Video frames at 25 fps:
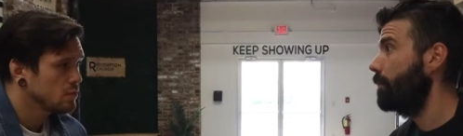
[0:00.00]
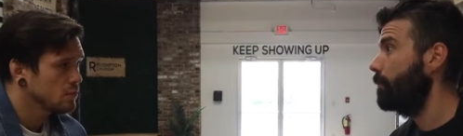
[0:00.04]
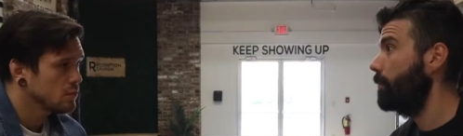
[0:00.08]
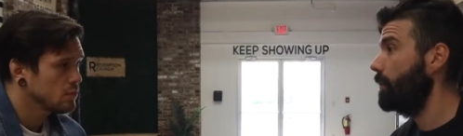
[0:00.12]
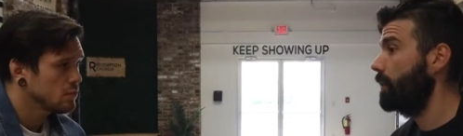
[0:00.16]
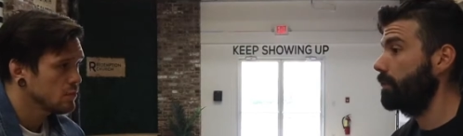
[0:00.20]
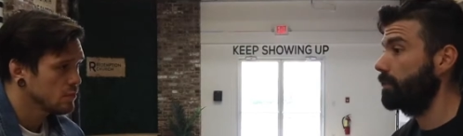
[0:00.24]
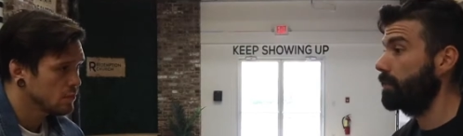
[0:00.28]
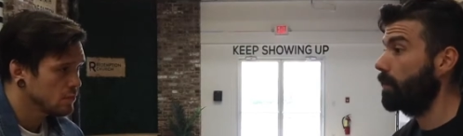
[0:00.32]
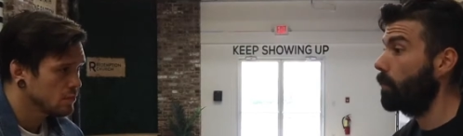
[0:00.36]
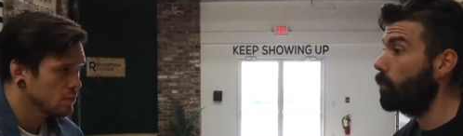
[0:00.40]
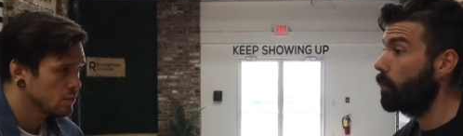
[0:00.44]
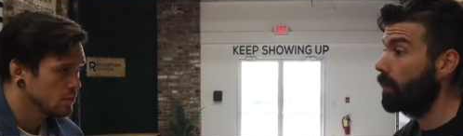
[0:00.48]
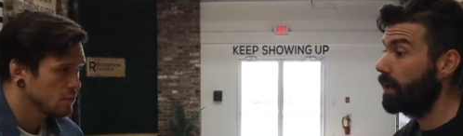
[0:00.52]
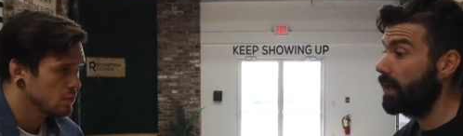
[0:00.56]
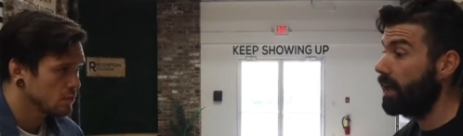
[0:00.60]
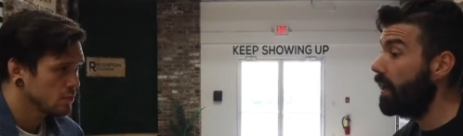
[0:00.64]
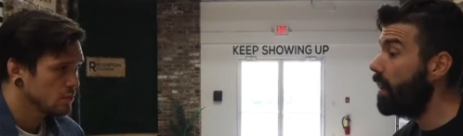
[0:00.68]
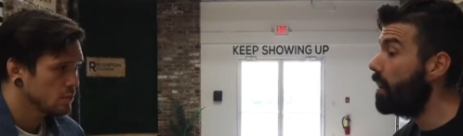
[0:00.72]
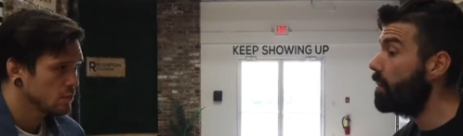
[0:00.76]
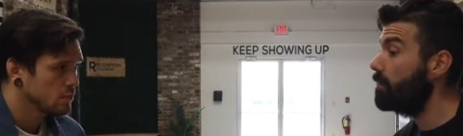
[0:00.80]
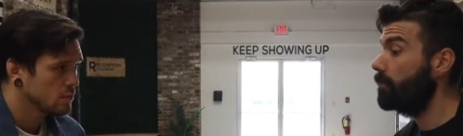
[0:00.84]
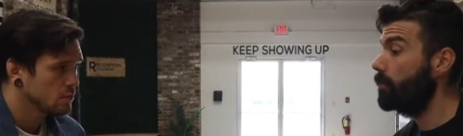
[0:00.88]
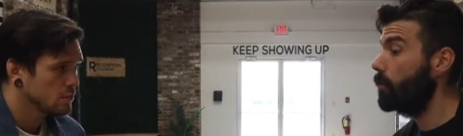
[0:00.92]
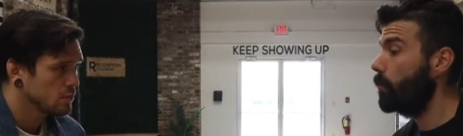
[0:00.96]
Speaker 1: because I want
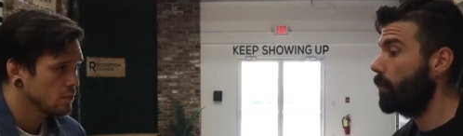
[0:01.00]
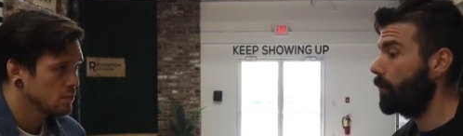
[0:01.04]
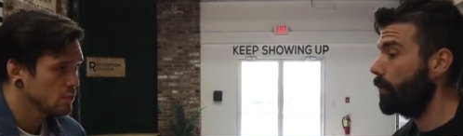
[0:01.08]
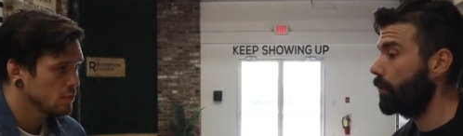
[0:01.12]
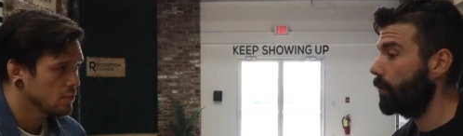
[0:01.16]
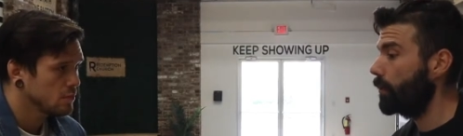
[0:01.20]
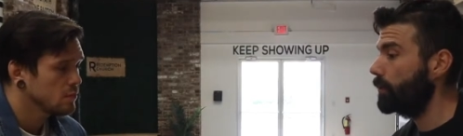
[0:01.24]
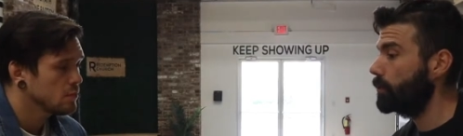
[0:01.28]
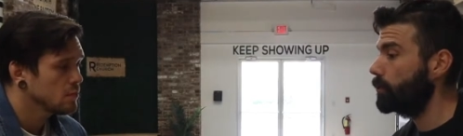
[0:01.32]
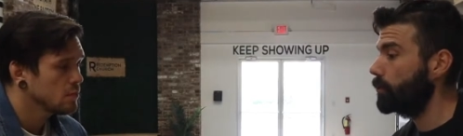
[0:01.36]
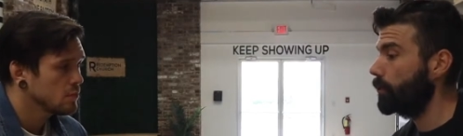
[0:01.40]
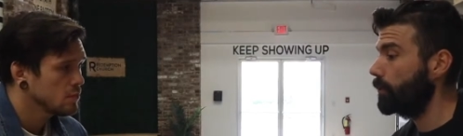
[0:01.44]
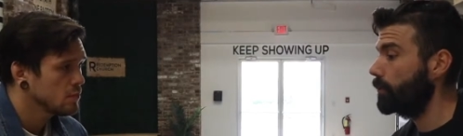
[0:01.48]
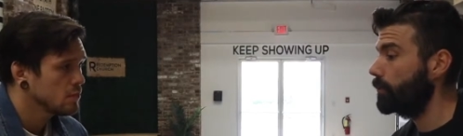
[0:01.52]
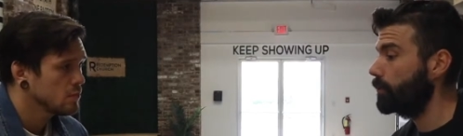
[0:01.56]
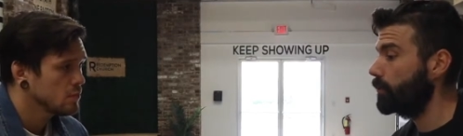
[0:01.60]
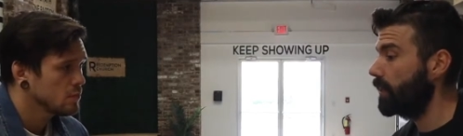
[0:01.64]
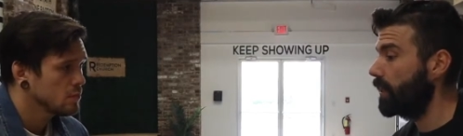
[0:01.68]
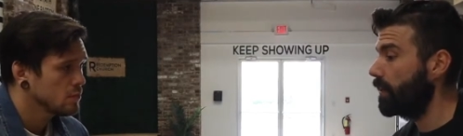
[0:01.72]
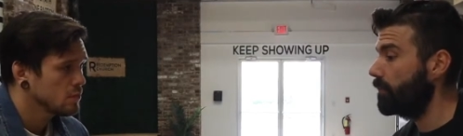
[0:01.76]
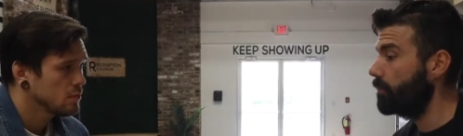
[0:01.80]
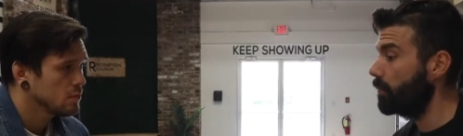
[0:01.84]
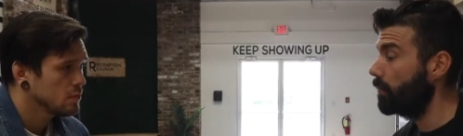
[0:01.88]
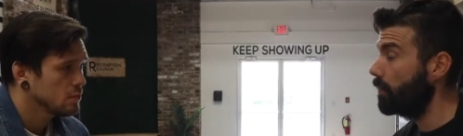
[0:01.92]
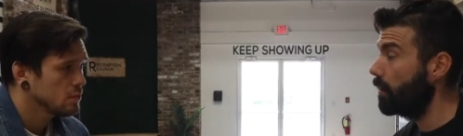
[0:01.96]
everyone in our church to
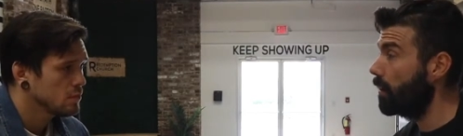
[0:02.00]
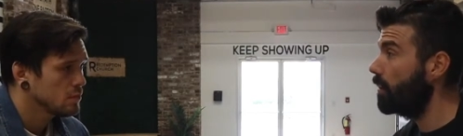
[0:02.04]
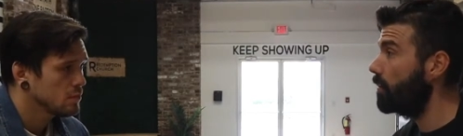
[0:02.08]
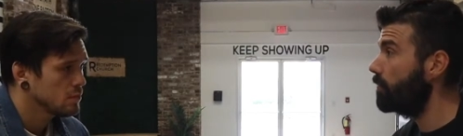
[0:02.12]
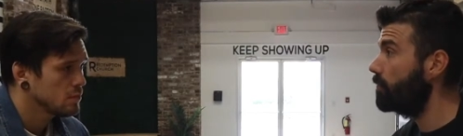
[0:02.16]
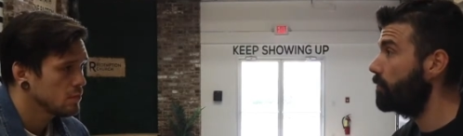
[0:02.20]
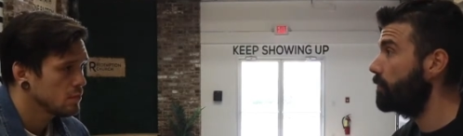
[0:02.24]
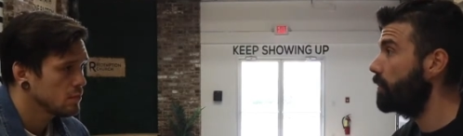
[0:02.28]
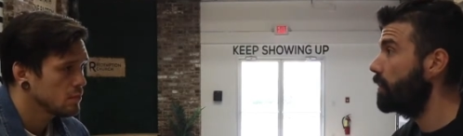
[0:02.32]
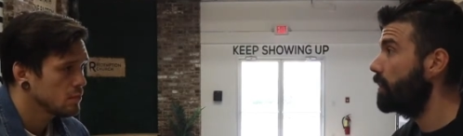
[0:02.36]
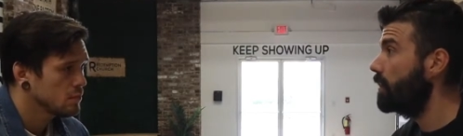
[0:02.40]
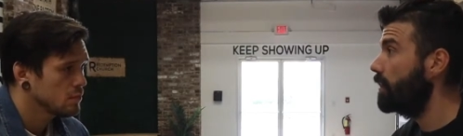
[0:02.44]
have a love